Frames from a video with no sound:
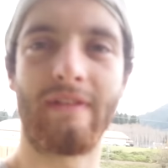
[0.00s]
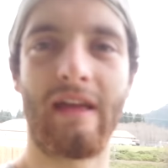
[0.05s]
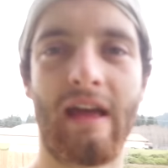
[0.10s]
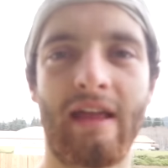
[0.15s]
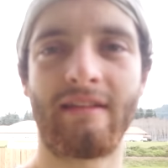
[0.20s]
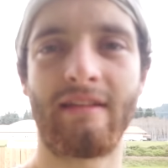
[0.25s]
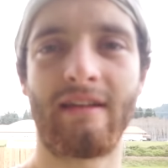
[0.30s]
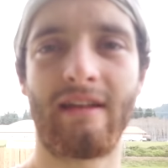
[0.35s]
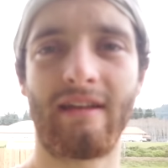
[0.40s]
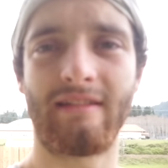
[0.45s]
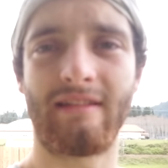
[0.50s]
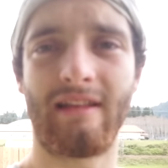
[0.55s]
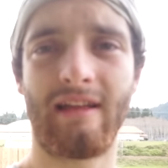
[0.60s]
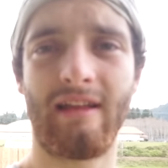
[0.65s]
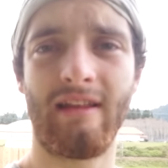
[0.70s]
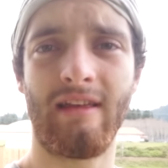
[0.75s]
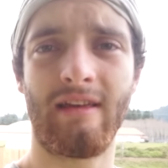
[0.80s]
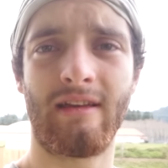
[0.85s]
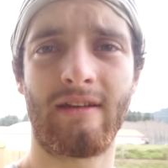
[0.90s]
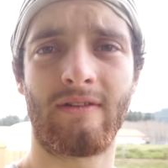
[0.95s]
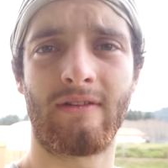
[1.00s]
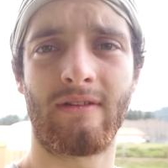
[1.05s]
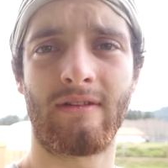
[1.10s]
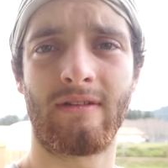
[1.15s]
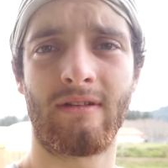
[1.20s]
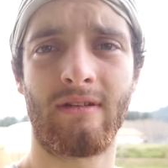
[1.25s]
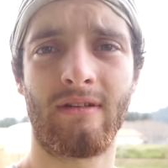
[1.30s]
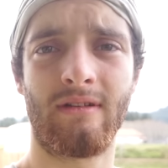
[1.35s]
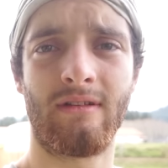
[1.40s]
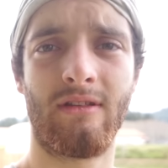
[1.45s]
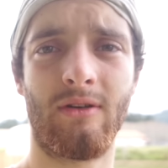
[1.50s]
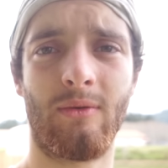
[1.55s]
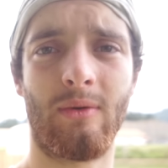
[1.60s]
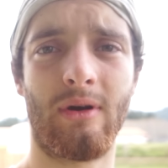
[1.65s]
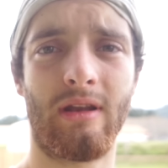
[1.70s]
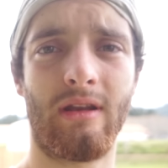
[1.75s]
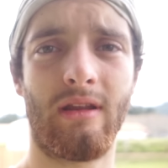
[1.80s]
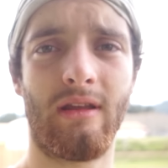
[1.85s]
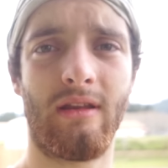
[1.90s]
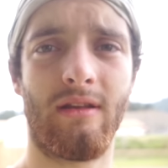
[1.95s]
That's a nice lady. The
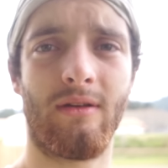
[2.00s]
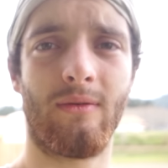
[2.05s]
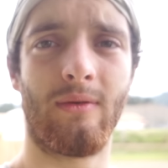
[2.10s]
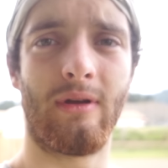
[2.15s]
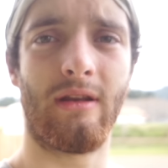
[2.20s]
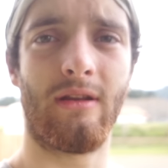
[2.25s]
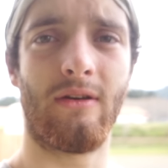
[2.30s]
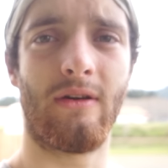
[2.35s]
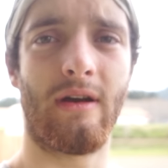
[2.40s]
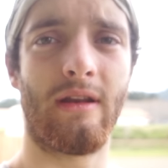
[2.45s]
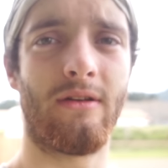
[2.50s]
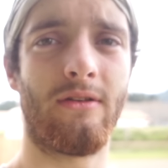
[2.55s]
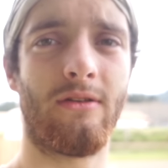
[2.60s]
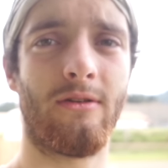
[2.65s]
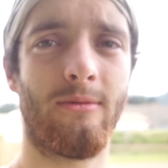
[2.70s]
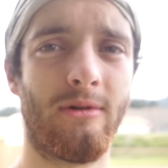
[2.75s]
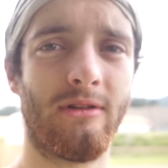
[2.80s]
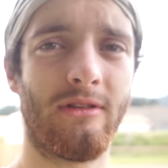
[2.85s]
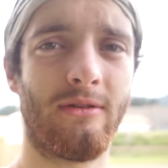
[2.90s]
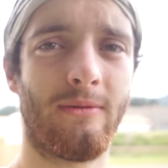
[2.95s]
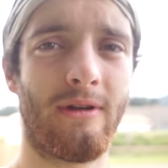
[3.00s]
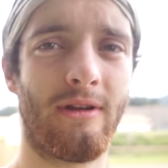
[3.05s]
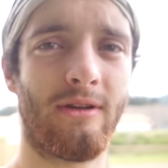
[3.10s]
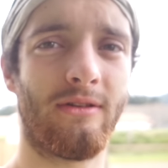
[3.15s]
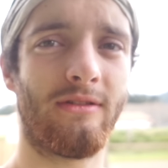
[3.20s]
one in the window. I don't know about the one